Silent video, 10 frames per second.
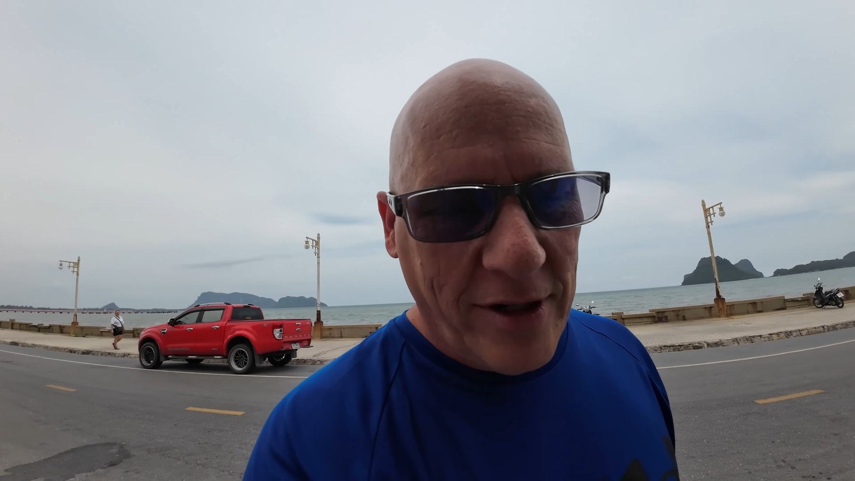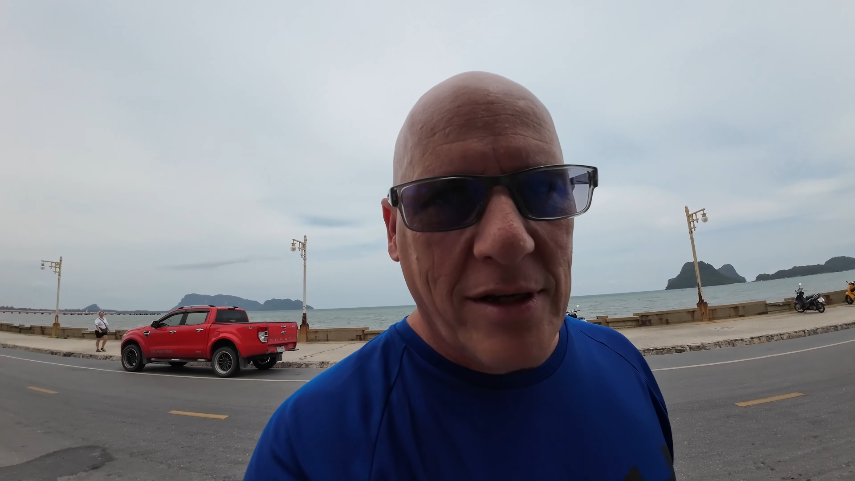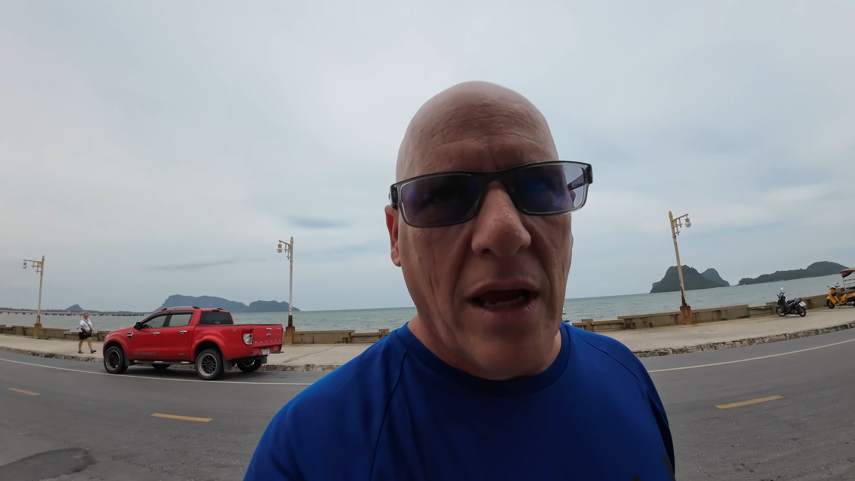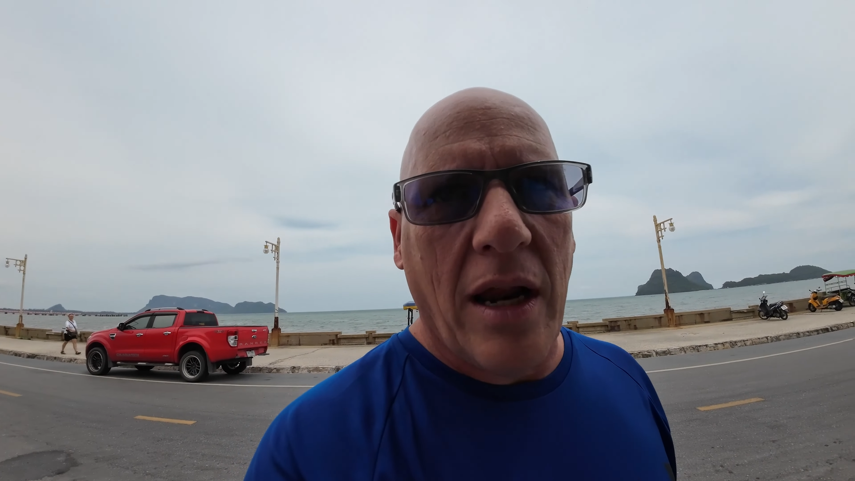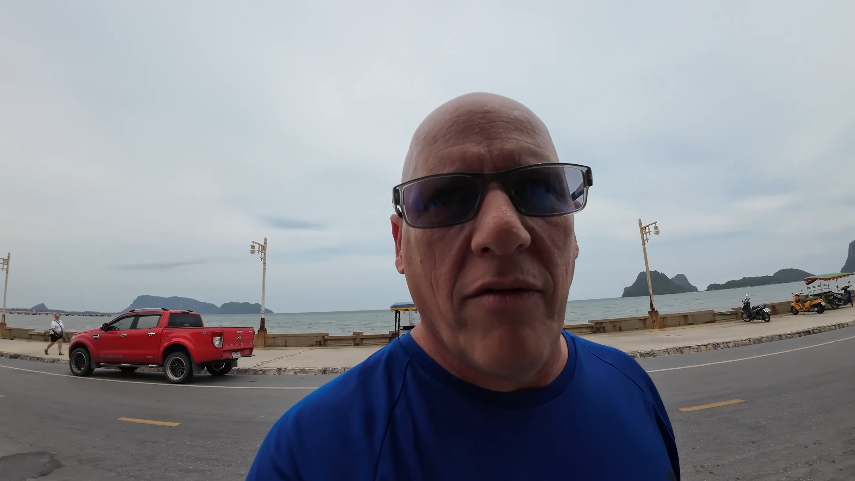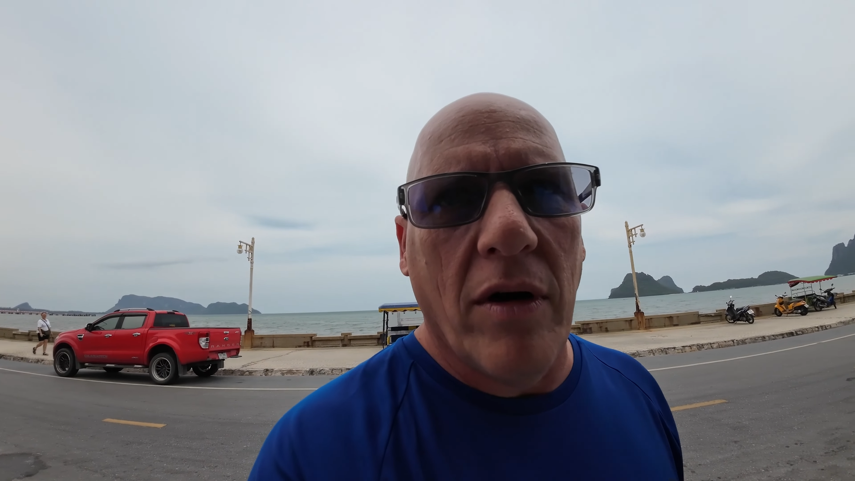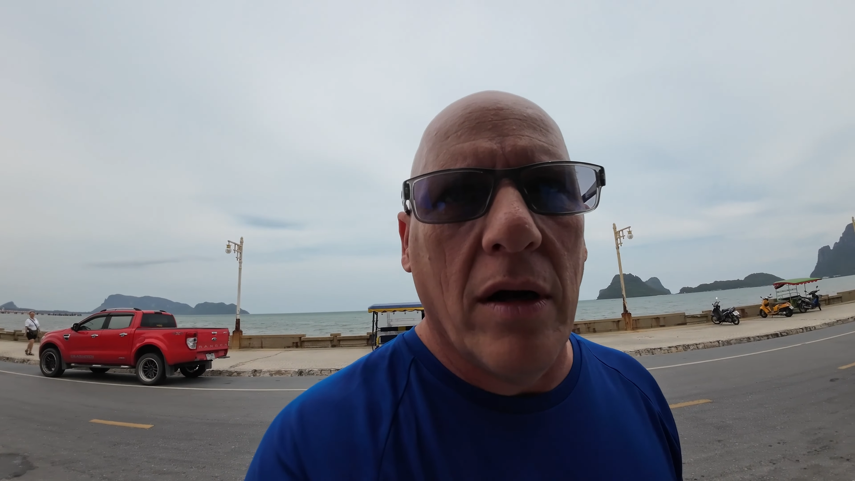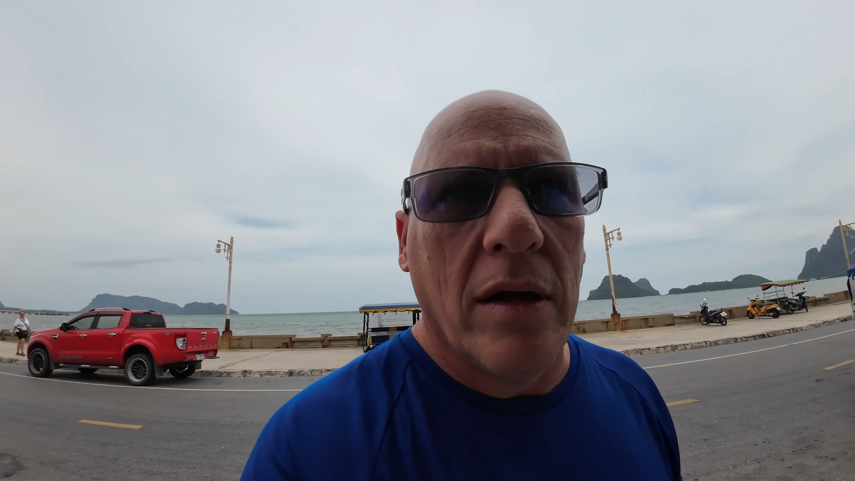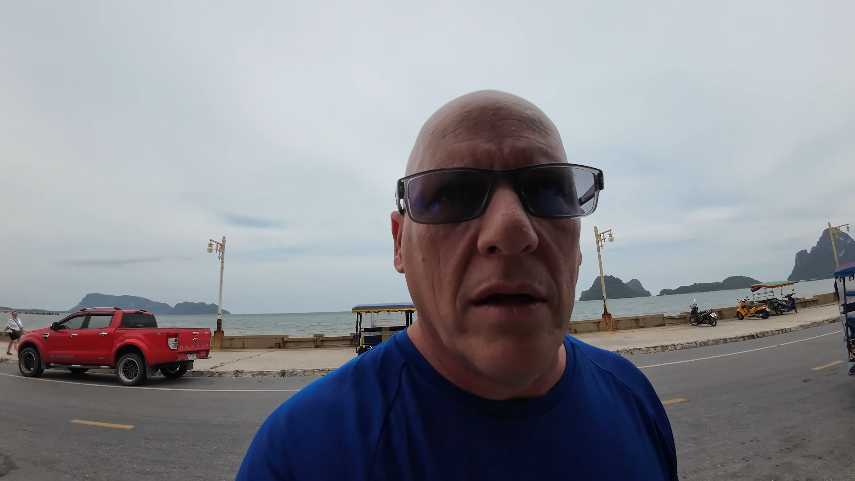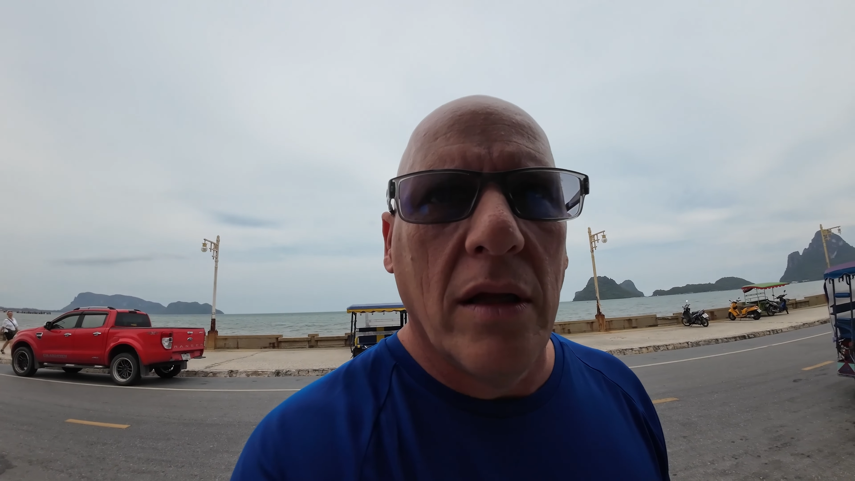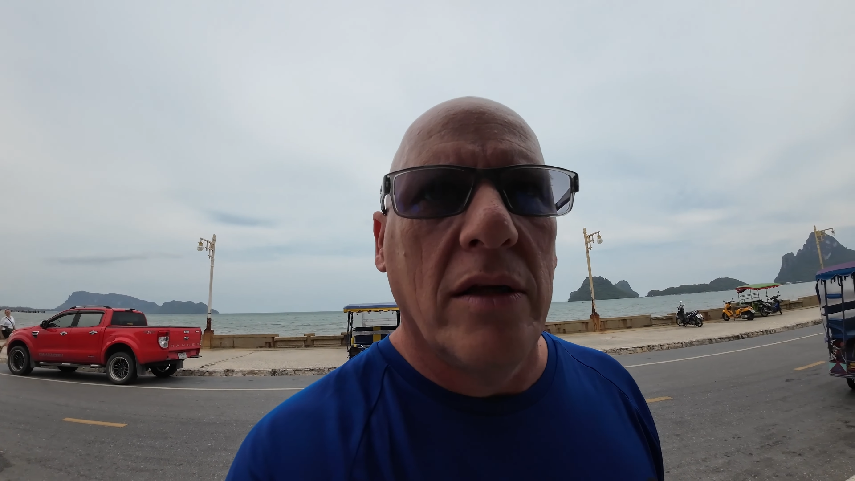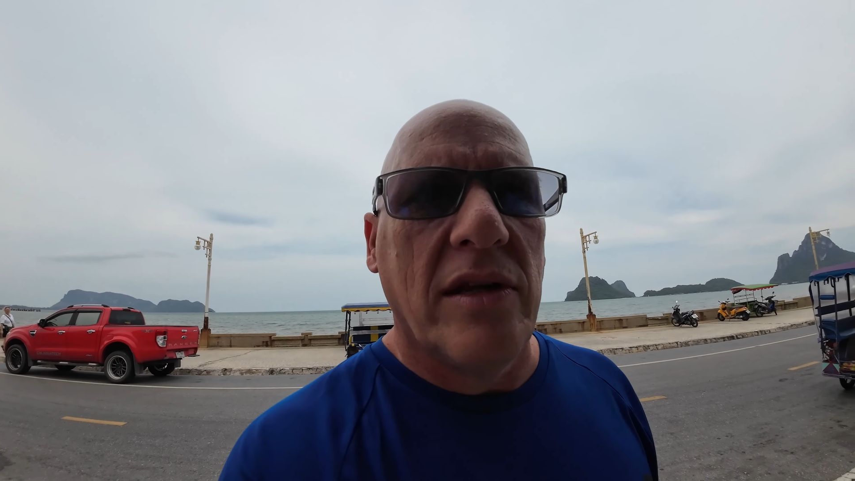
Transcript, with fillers: which is kind of a,